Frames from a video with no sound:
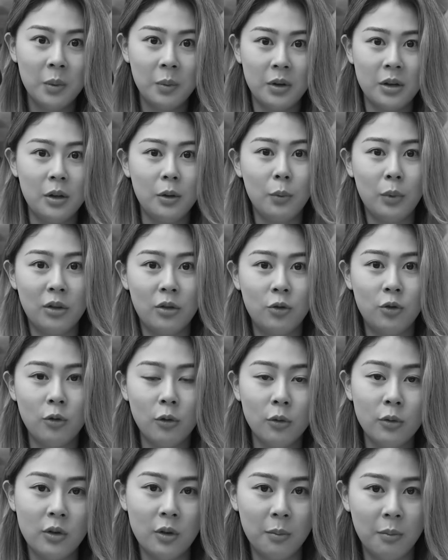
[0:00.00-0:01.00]
when you
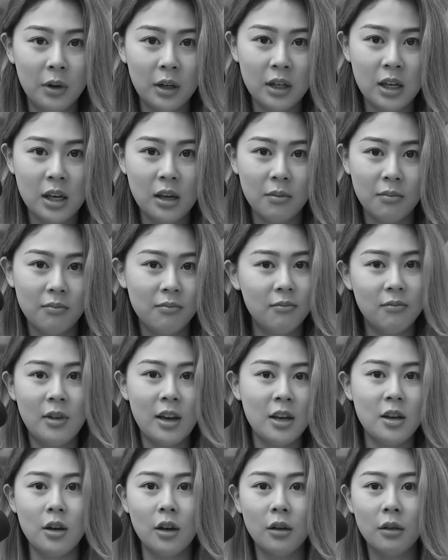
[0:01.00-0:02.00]
withdraw your money,
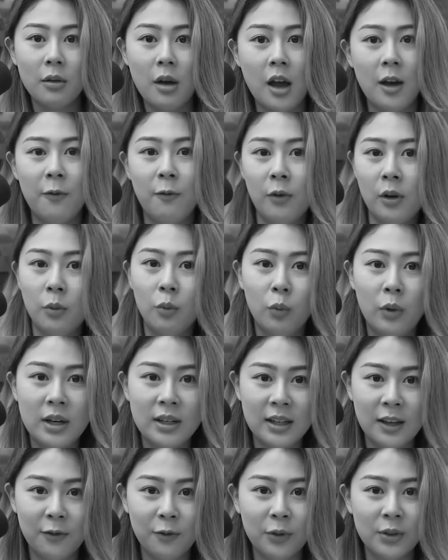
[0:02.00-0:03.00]
there you go, have fun
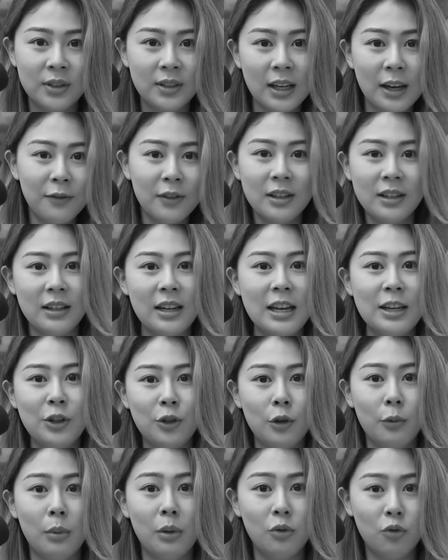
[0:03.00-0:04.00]
waiting for 7 days
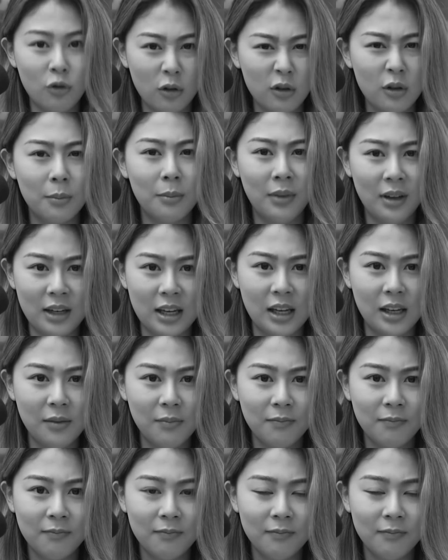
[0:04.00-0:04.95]
to withdraw your money.